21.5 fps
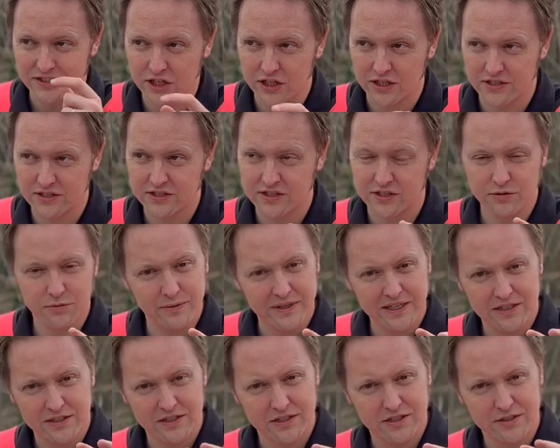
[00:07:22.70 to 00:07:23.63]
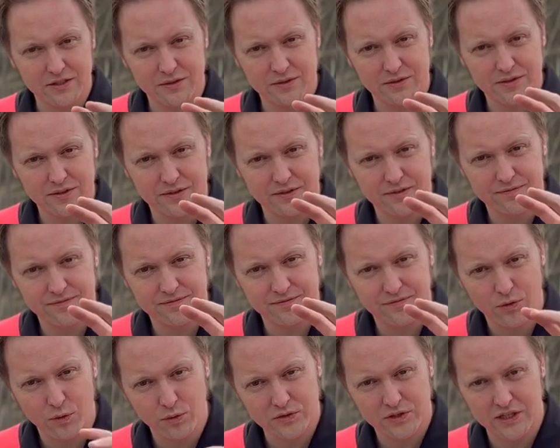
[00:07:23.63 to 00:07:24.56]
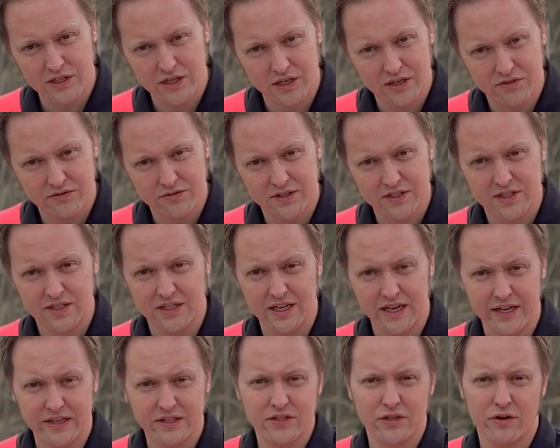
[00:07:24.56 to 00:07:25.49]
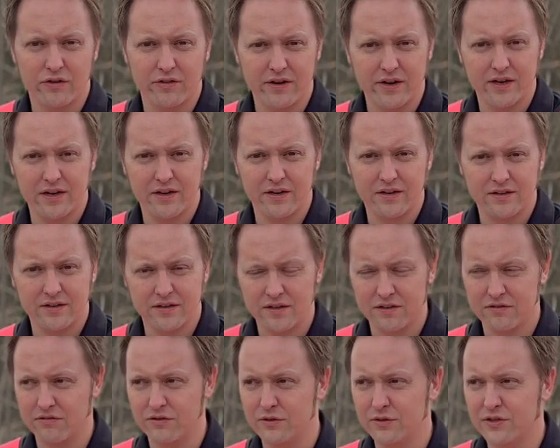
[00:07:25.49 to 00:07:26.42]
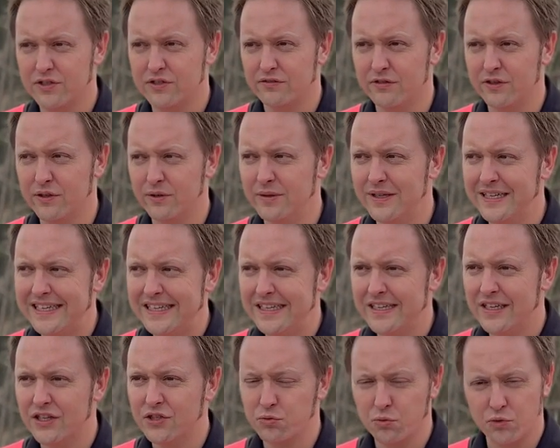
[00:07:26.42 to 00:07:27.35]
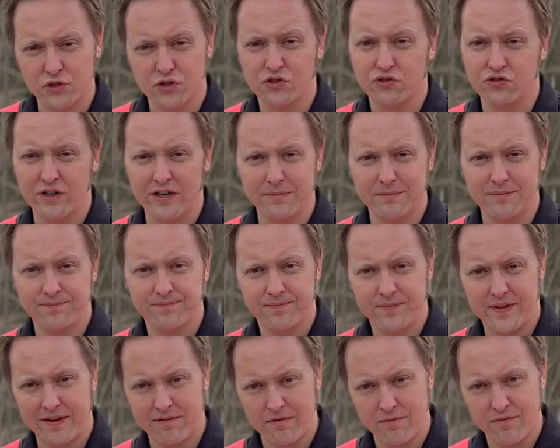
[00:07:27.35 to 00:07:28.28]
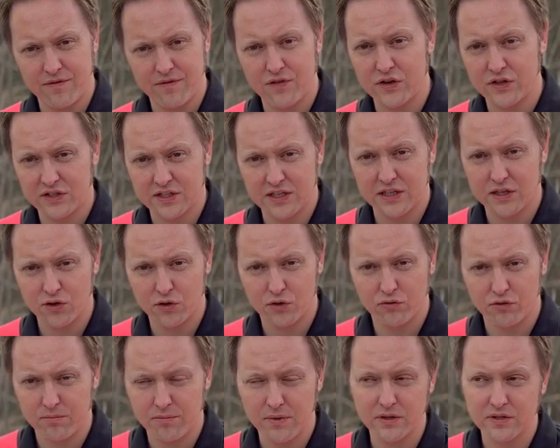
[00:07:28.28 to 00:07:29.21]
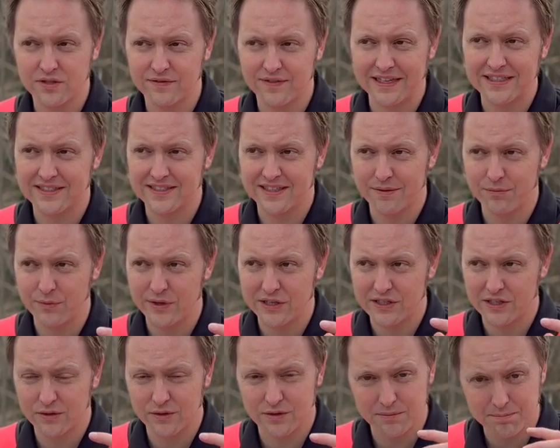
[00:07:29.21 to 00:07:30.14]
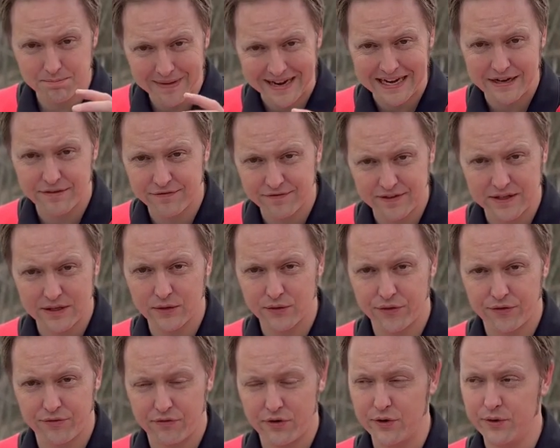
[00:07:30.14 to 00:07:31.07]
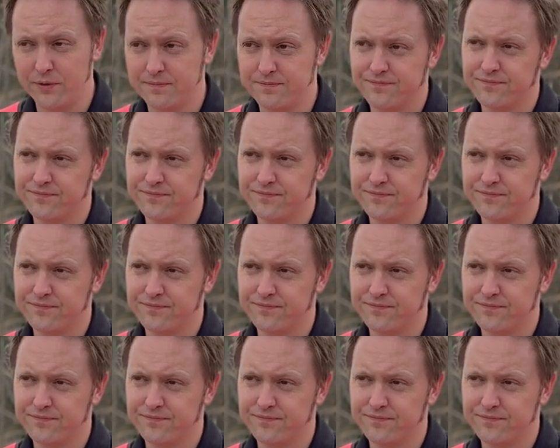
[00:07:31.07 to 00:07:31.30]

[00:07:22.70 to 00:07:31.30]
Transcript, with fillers: done, so we do the fourteen hundreds and the historic cruise through as one stream. They're in reverse seeded order on most events. Then we do the main field through